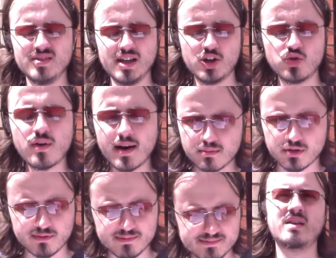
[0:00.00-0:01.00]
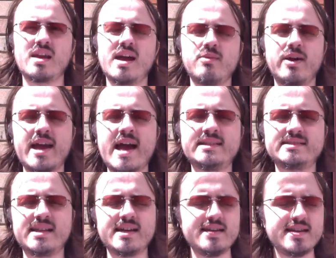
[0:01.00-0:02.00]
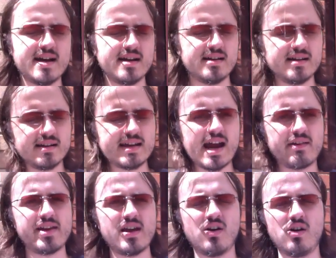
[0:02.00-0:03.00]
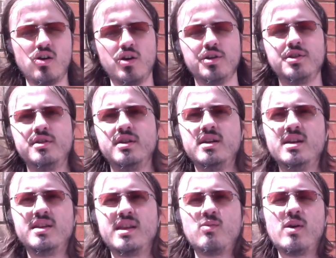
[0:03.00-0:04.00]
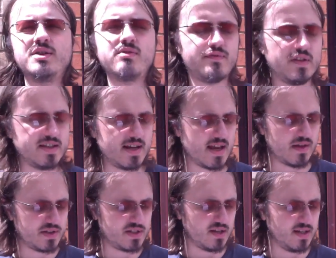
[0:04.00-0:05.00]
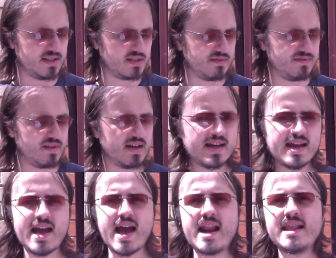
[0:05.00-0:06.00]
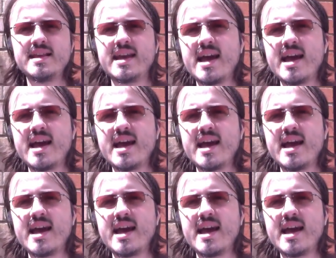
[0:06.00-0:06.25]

Incredible. Anyway, as they carry on, they wonder if there's any other signs of anything